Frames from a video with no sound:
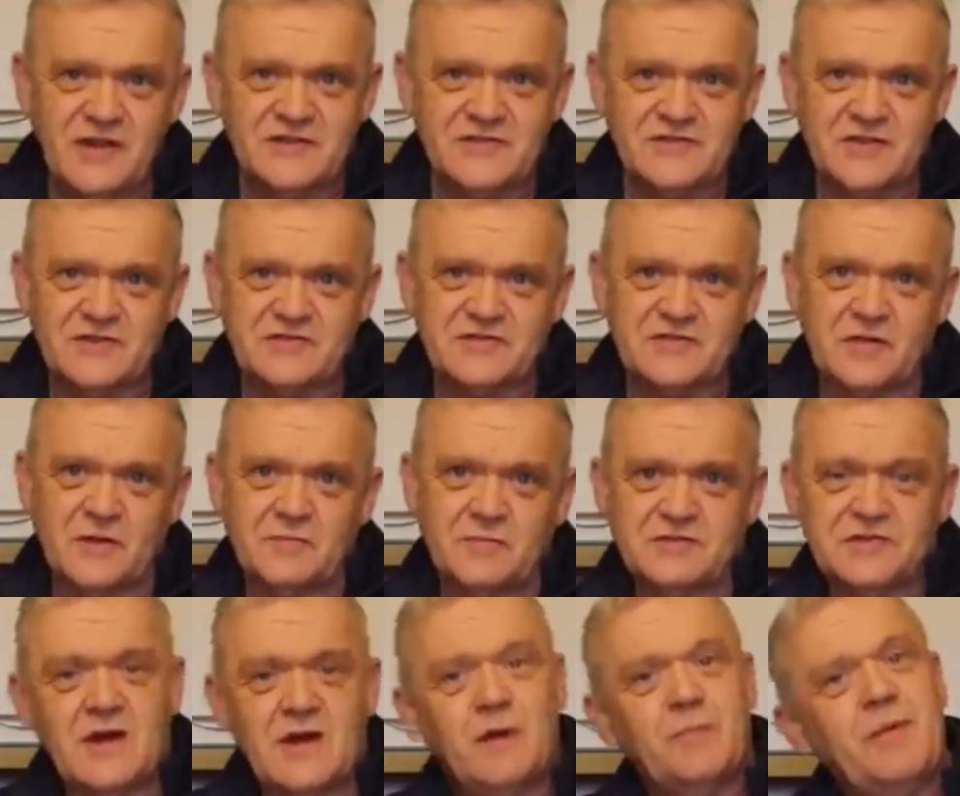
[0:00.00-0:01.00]
gear
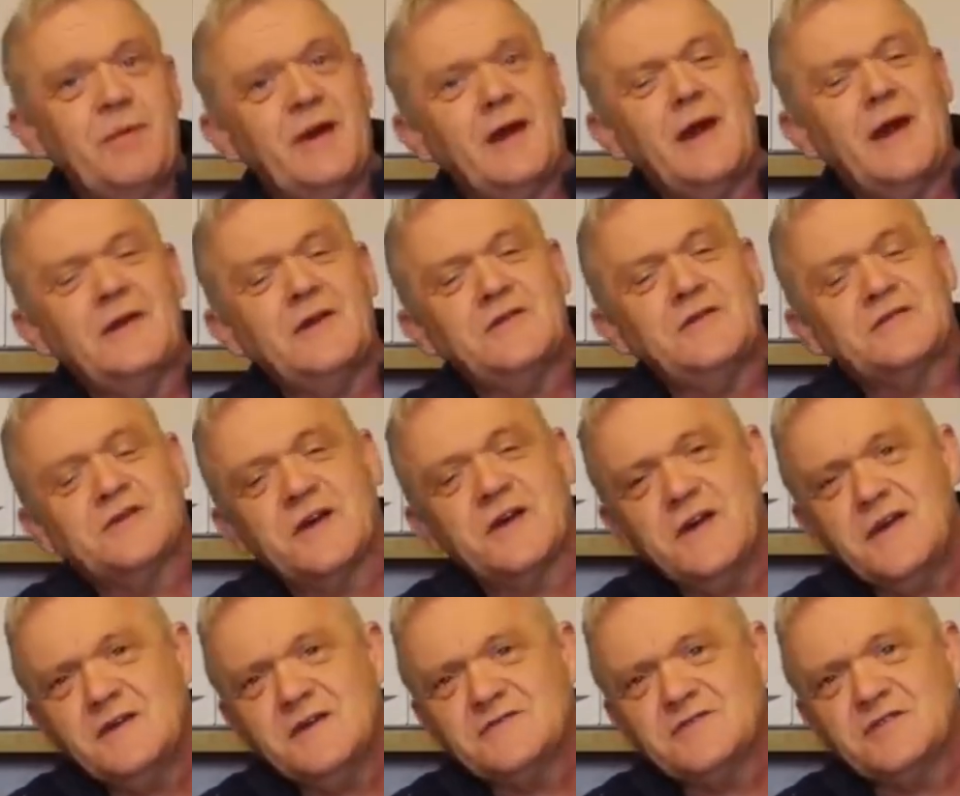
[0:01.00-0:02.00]
systems. Now a
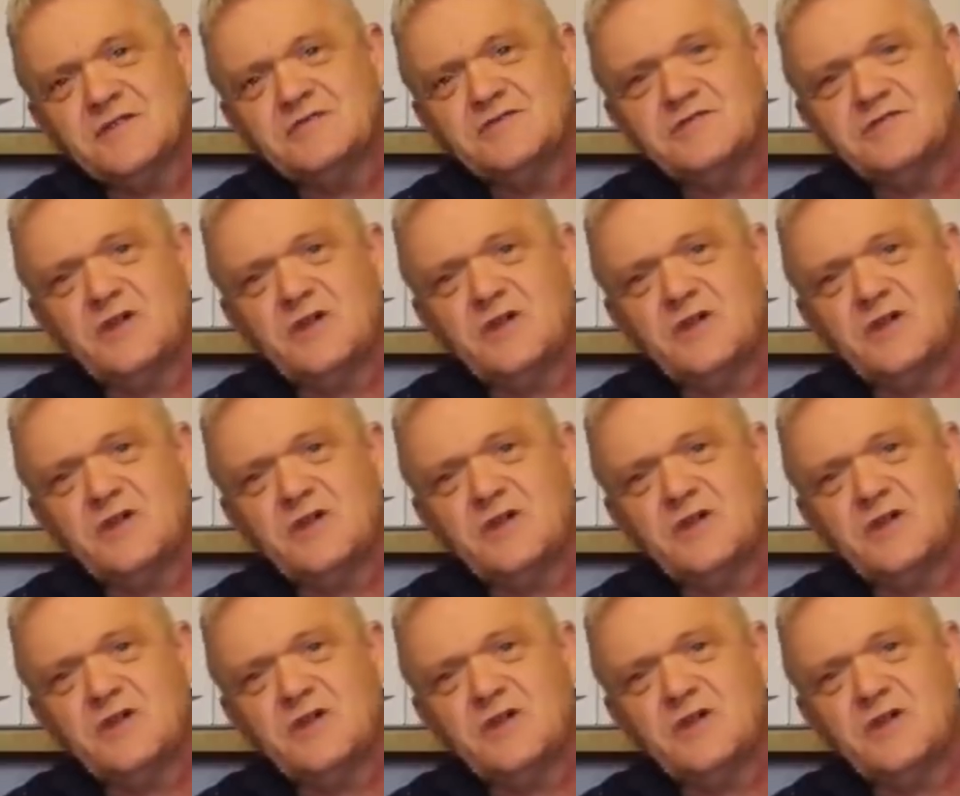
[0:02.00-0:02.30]
planetary gear